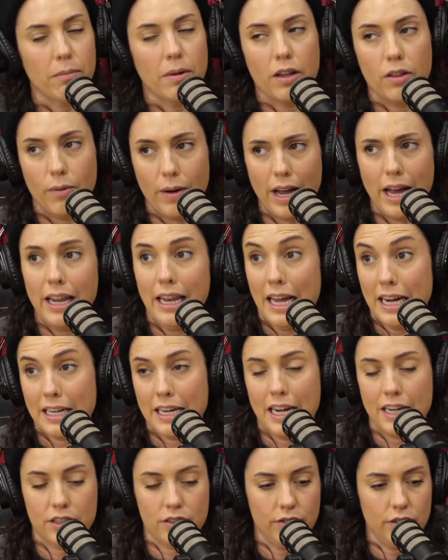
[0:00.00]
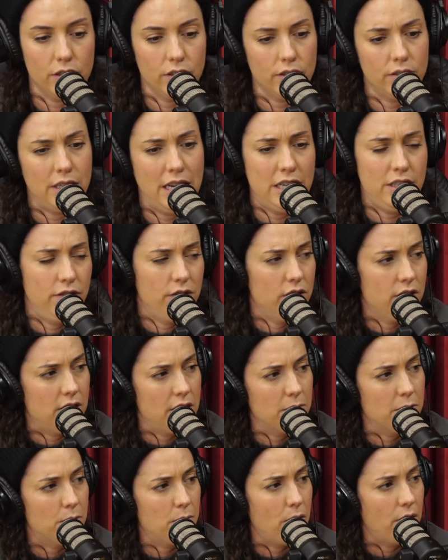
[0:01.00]
by the way. I like Nashville. Nashville
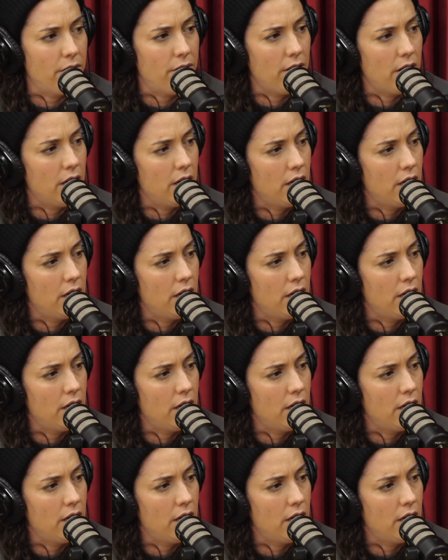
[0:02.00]
seems pretty fun.